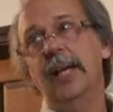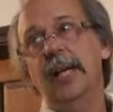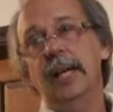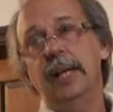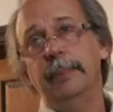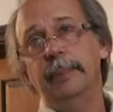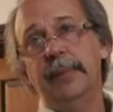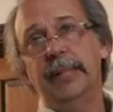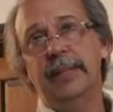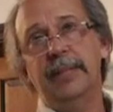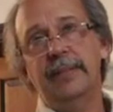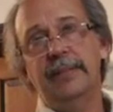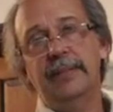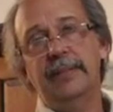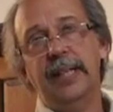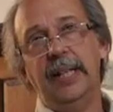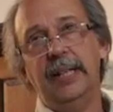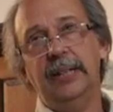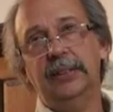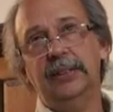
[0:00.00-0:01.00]
because
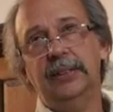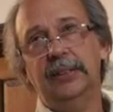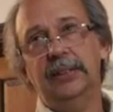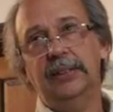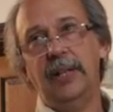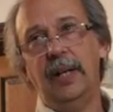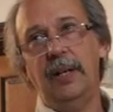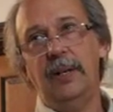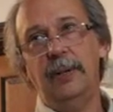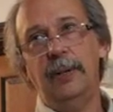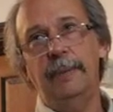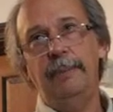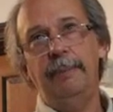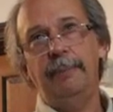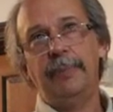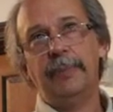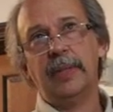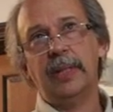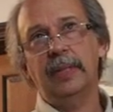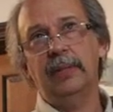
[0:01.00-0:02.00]
they're so
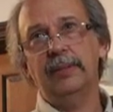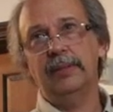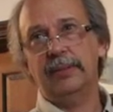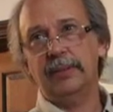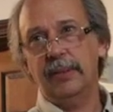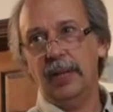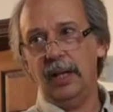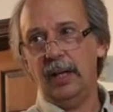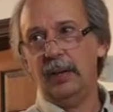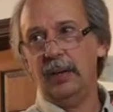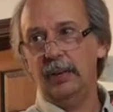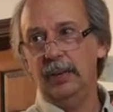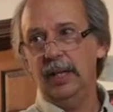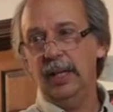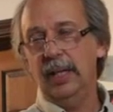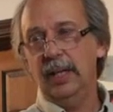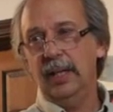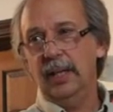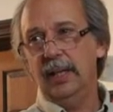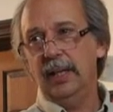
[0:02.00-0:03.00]
slow,
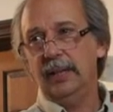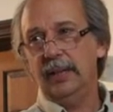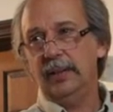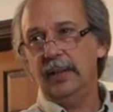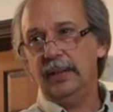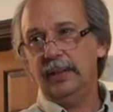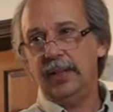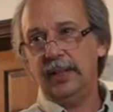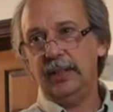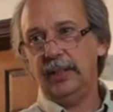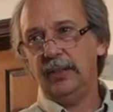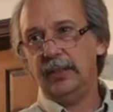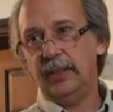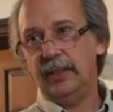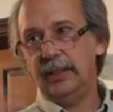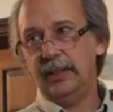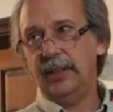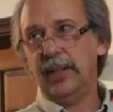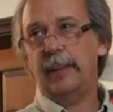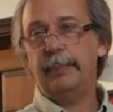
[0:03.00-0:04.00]

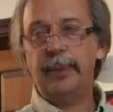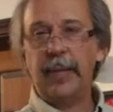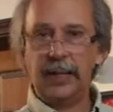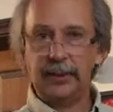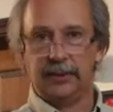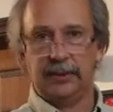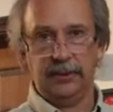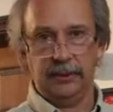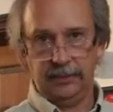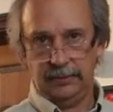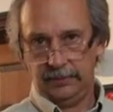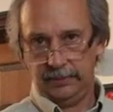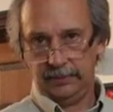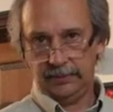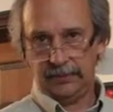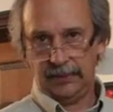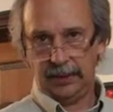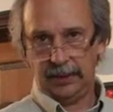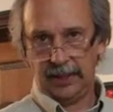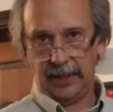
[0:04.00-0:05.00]
they're not practical
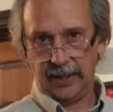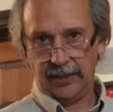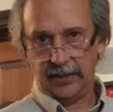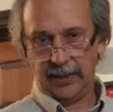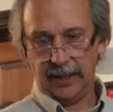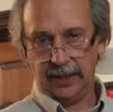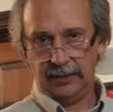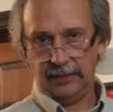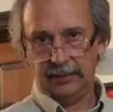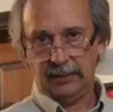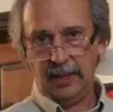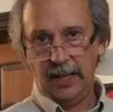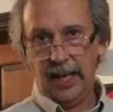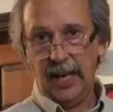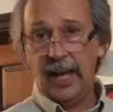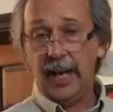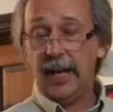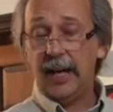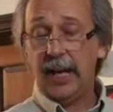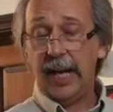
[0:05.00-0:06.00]
for a lot of things.
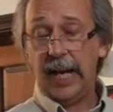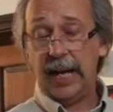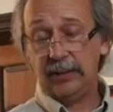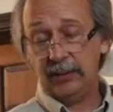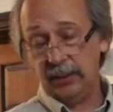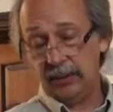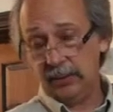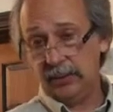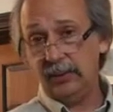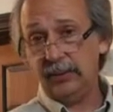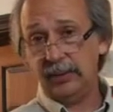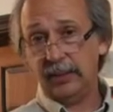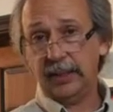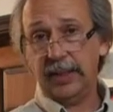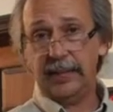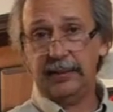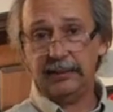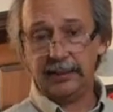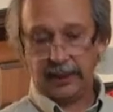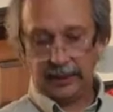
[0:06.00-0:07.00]
How you use a
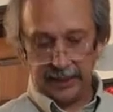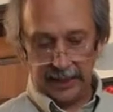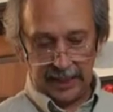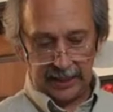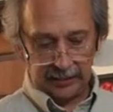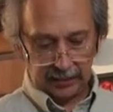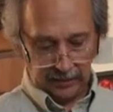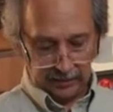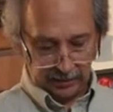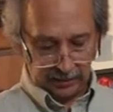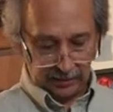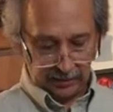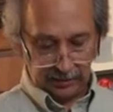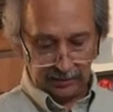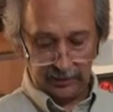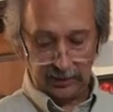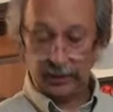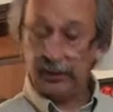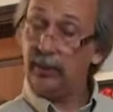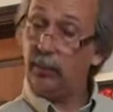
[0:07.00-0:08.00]
lens like that, though,
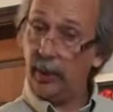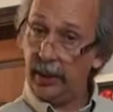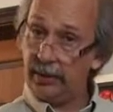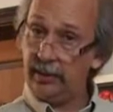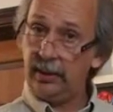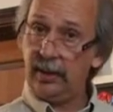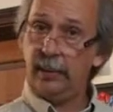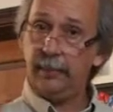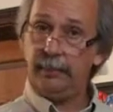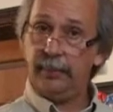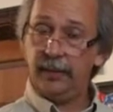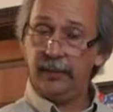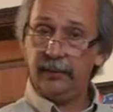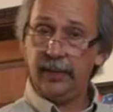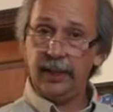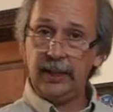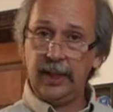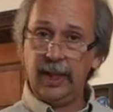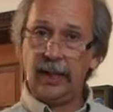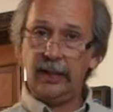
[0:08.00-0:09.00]
just one tip
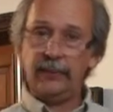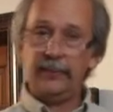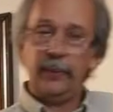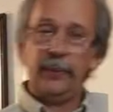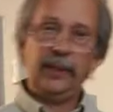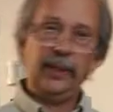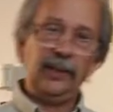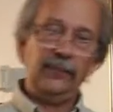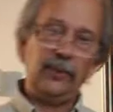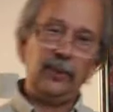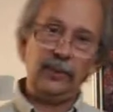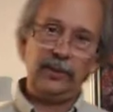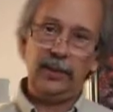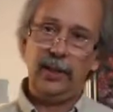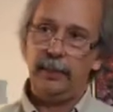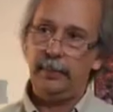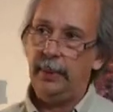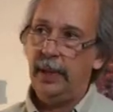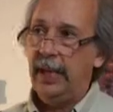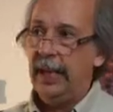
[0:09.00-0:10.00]
right now, if I want to give you a
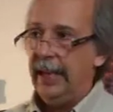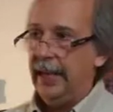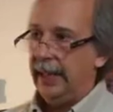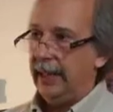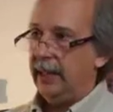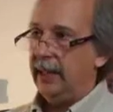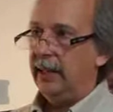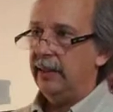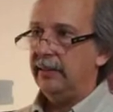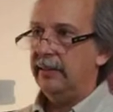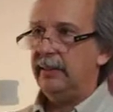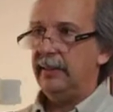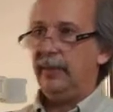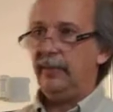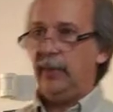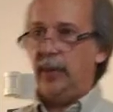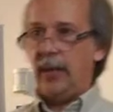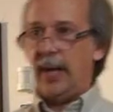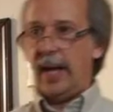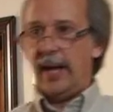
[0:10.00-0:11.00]
tip, is
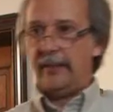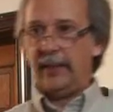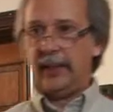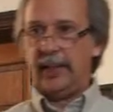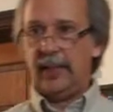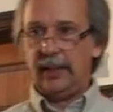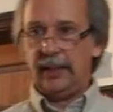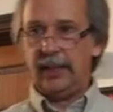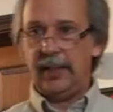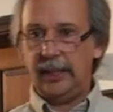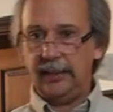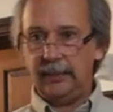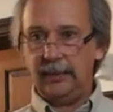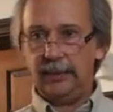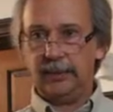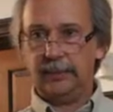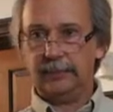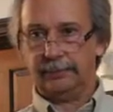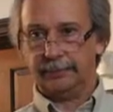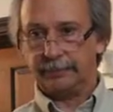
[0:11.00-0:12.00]
if you have a kit
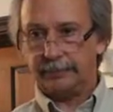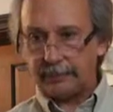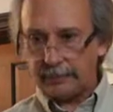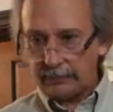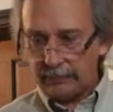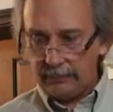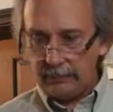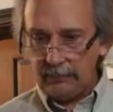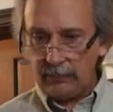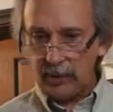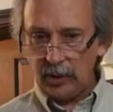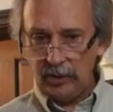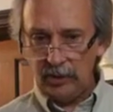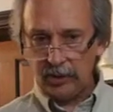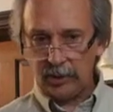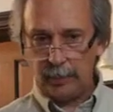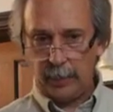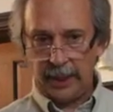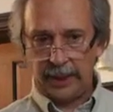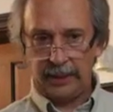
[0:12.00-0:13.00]
lens, you
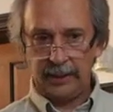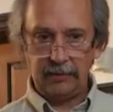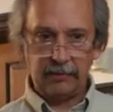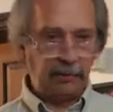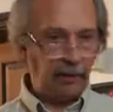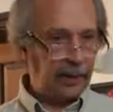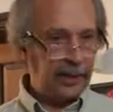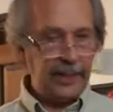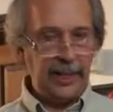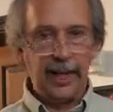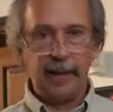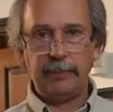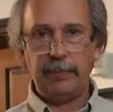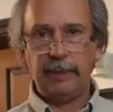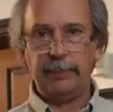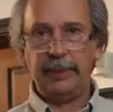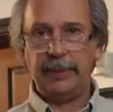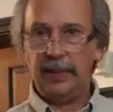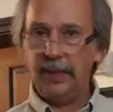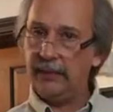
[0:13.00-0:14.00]
just bought a great
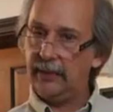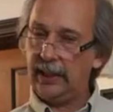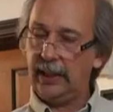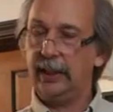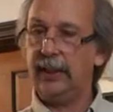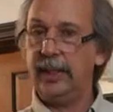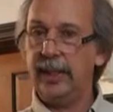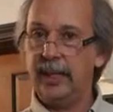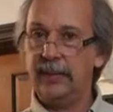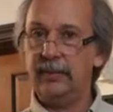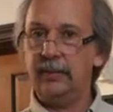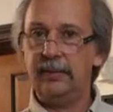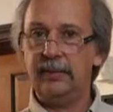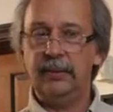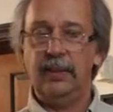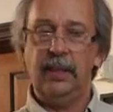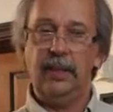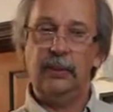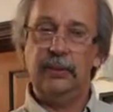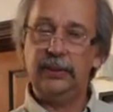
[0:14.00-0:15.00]
camera, but you have a kit
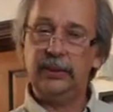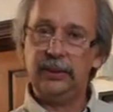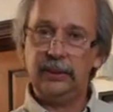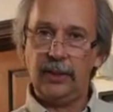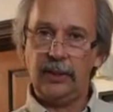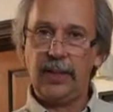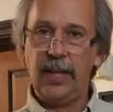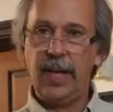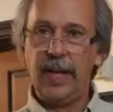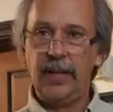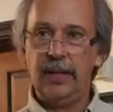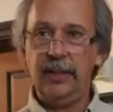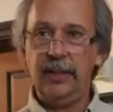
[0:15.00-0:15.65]
lens, which is okay,